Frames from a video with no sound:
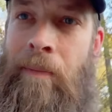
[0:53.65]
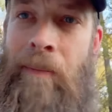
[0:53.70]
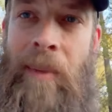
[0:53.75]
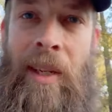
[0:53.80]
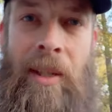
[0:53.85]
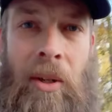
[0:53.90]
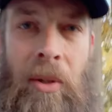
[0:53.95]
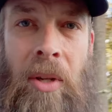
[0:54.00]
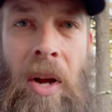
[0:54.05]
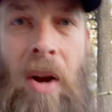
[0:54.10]
He's
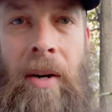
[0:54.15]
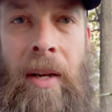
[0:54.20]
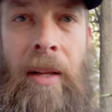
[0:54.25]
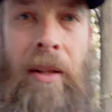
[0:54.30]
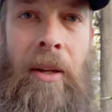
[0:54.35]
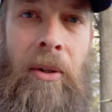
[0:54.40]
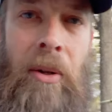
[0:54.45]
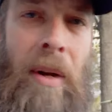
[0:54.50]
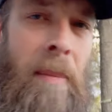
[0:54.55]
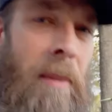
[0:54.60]
still talking
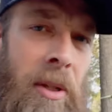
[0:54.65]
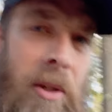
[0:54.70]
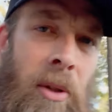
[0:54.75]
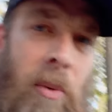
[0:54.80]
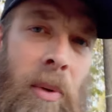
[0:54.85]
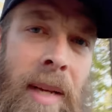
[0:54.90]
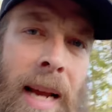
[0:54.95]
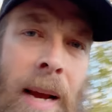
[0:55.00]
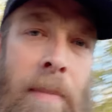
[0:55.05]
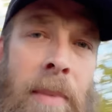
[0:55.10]
though, so I'm not sure
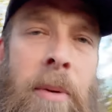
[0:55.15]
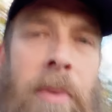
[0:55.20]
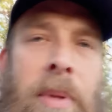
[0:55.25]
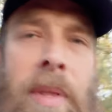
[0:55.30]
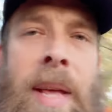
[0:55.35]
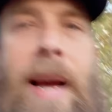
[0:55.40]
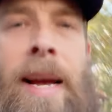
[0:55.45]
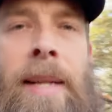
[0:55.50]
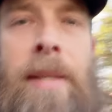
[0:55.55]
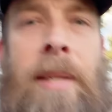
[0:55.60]
what's happening with
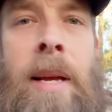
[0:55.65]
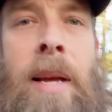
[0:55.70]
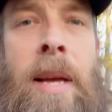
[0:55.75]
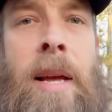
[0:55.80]
that.